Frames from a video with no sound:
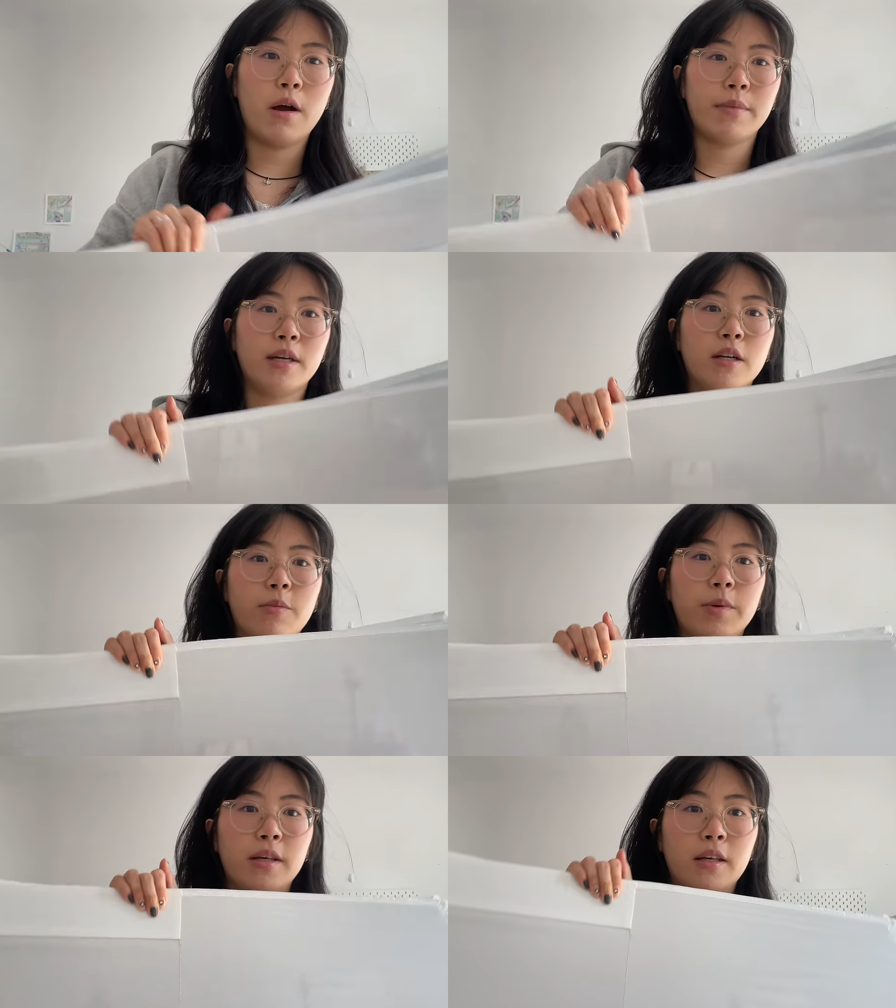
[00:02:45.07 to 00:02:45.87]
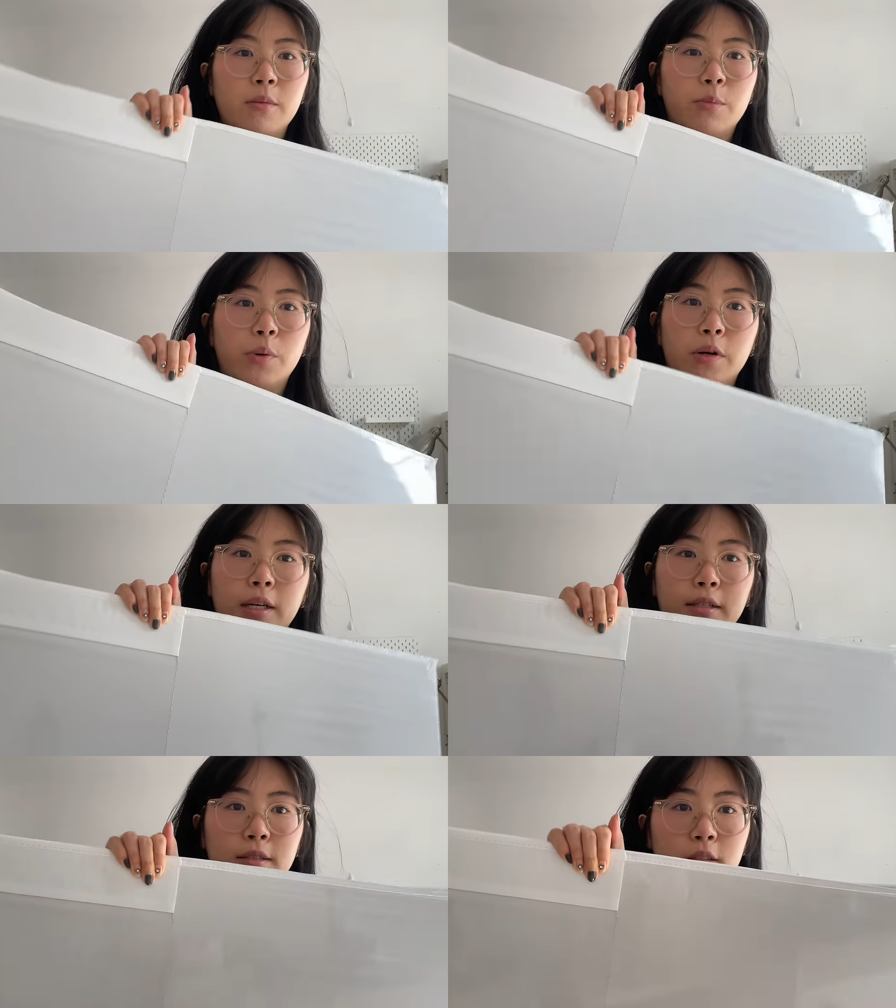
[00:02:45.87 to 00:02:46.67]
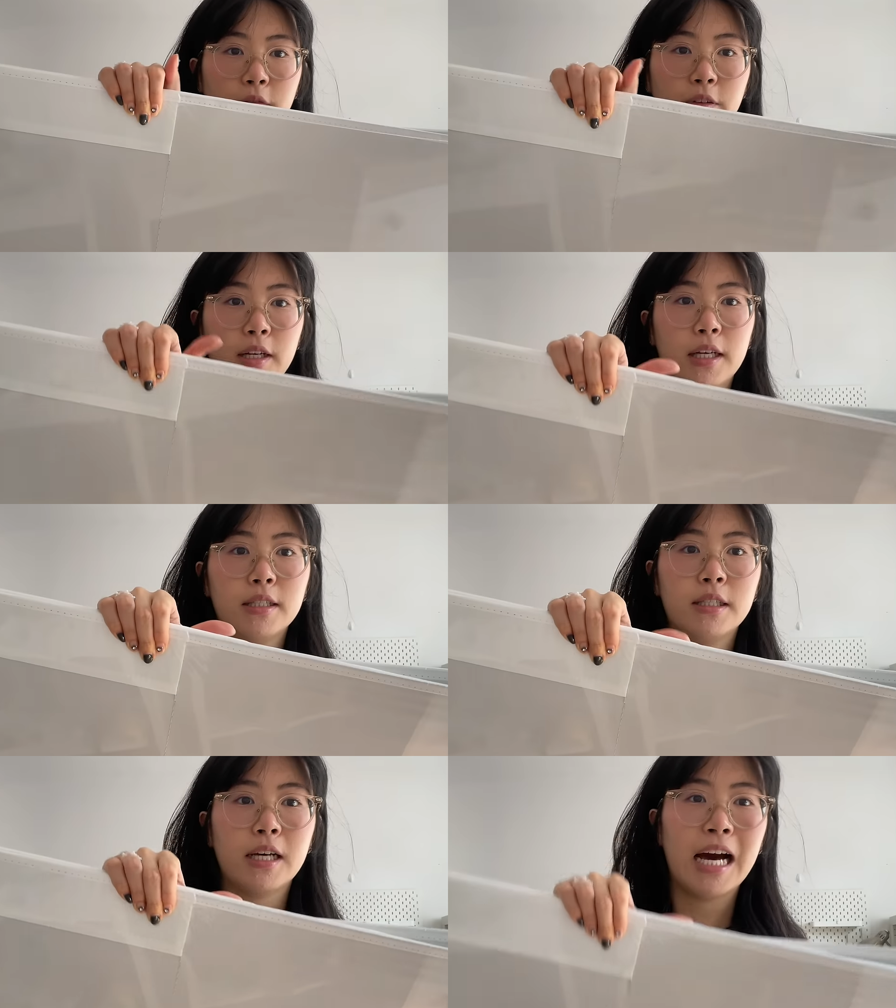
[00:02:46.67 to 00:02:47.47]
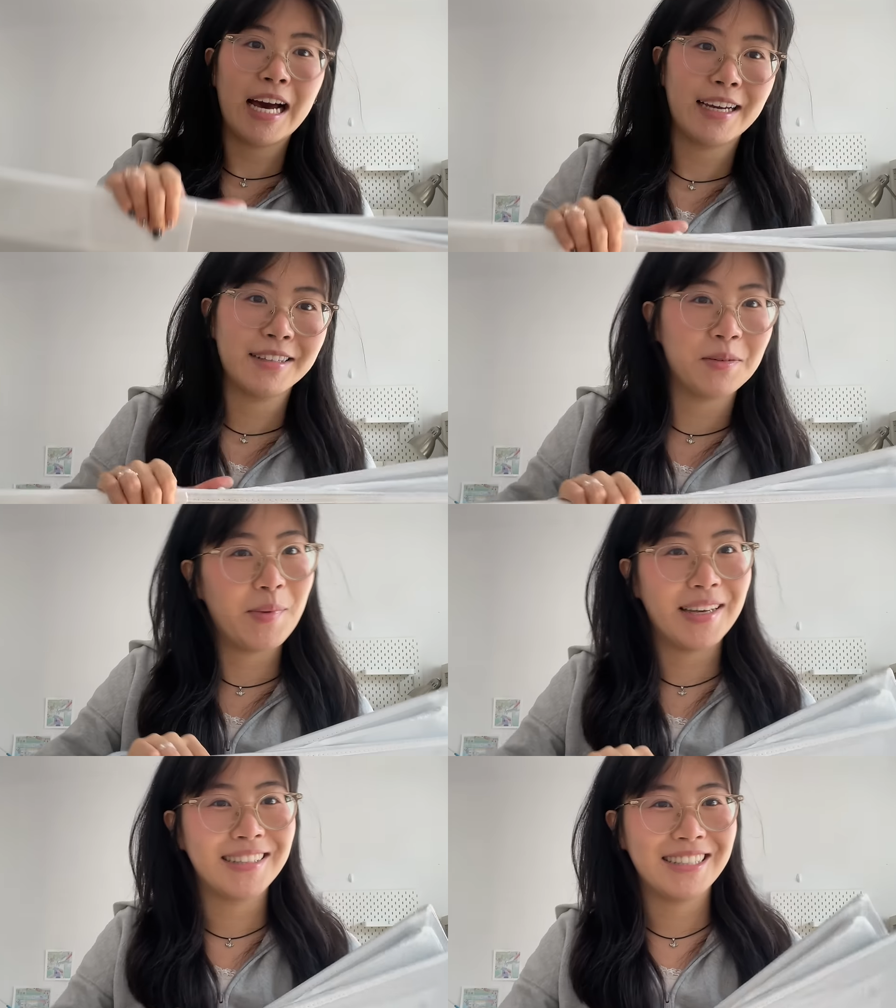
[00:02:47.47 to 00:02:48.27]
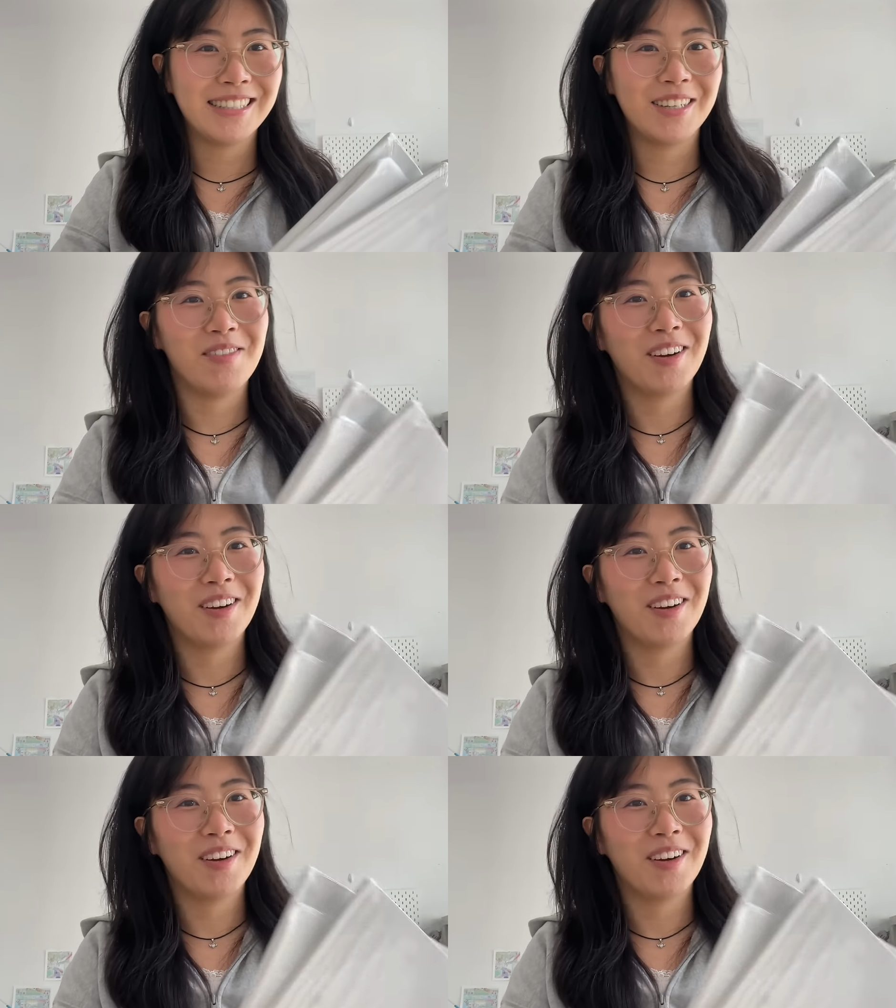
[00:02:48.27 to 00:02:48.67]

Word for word: I'm gonna be putting stuff in it to hide the mess in my